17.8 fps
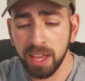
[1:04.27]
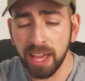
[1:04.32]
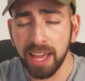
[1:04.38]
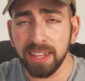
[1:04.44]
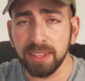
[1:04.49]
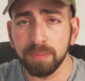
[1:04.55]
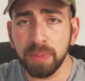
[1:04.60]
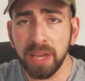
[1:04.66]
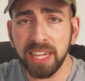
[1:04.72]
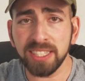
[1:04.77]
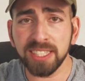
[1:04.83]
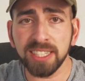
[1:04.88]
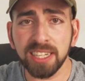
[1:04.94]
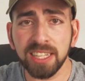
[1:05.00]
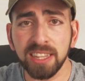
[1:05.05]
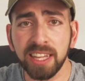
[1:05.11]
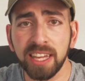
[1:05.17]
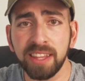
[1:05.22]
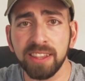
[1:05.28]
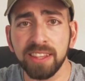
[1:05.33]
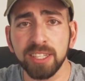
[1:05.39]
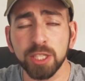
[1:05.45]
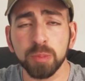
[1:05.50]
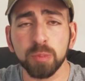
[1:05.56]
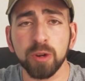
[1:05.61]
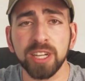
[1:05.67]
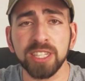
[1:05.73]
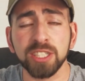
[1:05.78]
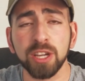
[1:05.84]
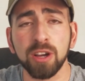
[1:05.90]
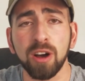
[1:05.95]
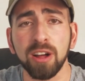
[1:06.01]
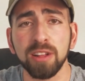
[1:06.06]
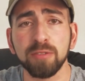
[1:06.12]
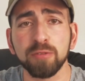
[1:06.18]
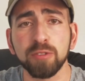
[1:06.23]
And basically, this press
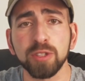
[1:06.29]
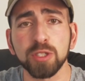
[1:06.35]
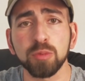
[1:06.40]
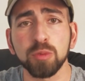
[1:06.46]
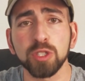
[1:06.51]
conference